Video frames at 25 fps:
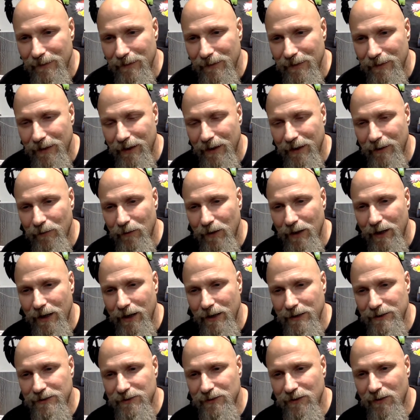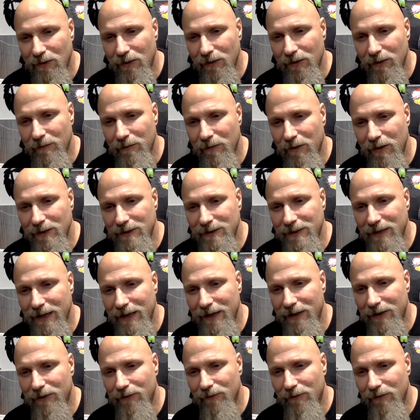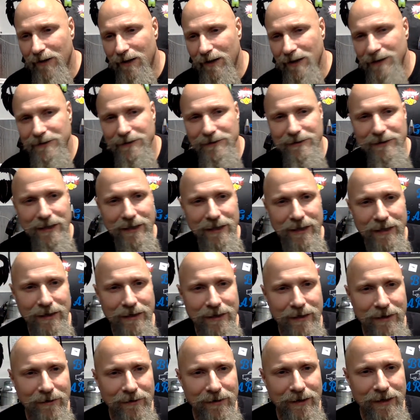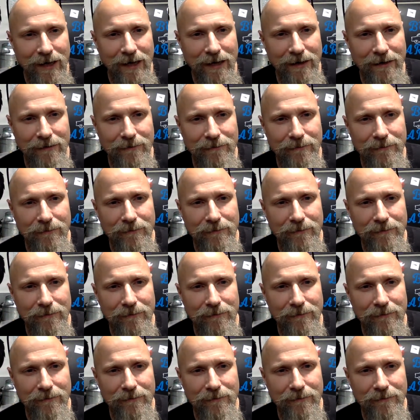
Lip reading: I saw that Montana Garage, is he in here yet?